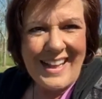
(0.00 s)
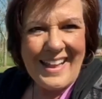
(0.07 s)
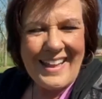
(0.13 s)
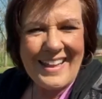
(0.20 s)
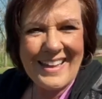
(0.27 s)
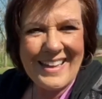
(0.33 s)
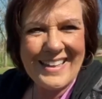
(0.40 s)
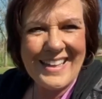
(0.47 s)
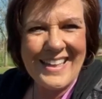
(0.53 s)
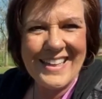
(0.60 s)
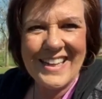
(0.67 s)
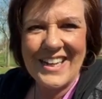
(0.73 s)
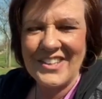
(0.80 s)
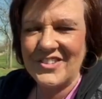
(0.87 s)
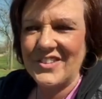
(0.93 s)
And then
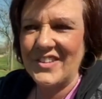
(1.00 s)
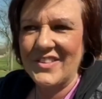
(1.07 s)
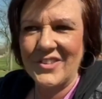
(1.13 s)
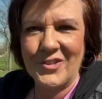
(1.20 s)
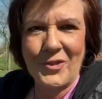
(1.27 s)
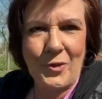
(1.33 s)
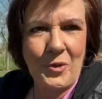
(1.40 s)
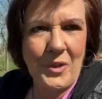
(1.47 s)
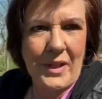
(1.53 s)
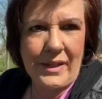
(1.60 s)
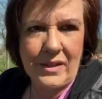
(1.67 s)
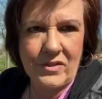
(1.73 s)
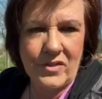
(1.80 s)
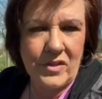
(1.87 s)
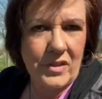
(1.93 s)
I said this whole
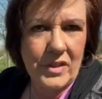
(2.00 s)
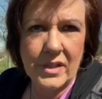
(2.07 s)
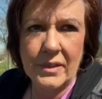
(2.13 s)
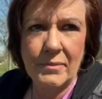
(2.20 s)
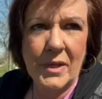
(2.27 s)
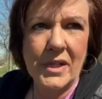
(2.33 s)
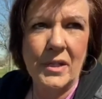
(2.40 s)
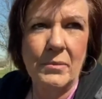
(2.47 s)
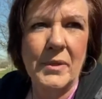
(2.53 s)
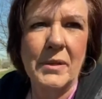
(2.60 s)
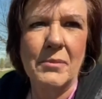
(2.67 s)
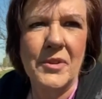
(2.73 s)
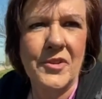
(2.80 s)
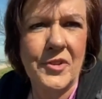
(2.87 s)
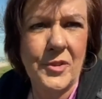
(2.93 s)
answer, and I'm not going to be
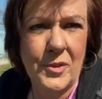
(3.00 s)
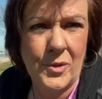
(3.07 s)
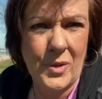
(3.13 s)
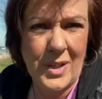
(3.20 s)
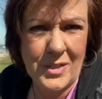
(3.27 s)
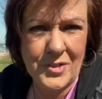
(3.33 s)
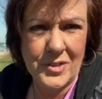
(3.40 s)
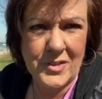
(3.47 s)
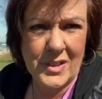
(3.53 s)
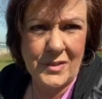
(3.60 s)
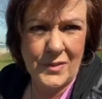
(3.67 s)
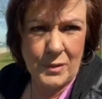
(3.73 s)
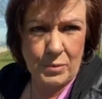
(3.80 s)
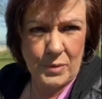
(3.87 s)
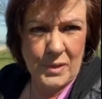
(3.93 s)
able to, I'll just give
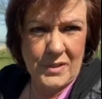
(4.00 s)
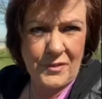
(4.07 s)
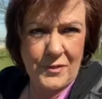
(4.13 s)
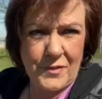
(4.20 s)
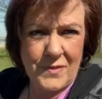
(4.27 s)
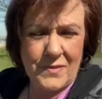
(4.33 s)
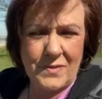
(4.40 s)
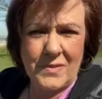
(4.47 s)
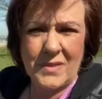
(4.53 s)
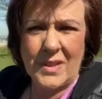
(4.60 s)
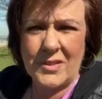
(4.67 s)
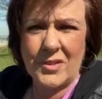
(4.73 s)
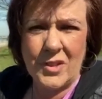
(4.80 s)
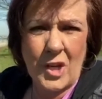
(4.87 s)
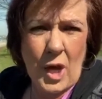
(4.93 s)
you a brief
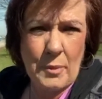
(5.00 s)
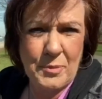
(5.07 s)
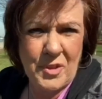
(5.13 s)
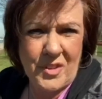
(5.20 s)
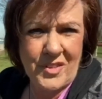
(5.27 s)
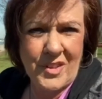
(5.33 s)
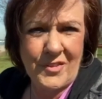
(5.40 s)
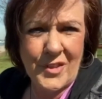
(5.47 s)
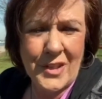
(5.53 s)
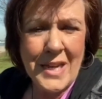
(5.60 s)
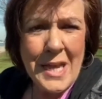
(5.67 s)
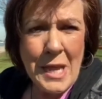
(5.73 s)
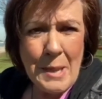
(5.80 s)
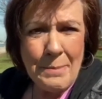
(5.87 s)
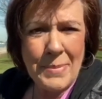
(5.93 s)
synopsis of it,
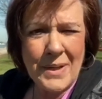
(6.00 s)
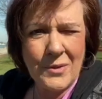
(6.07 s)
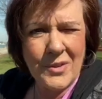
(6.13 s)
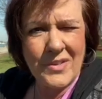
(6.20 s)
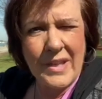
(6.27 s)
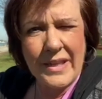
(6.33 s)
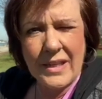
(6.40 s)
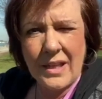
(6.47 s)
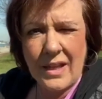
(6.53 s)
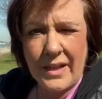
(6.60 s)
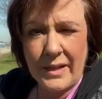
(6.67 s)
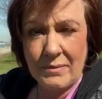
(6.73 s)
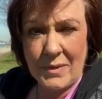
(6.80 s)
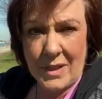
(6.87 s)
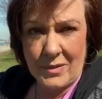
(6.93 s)
but it was like,
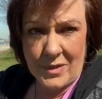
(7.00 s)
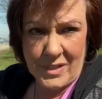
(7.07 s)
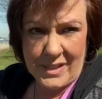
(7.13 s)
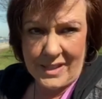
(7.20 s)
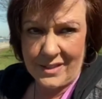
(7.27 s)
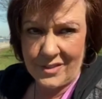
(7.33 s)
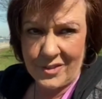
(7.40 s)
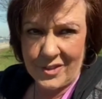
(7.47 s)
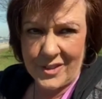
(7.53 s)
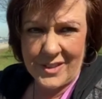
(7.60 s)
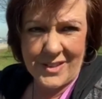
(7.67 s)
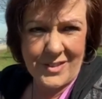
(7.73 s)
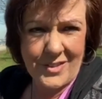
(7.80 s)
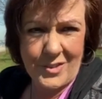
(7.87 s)
I'm not really answering this.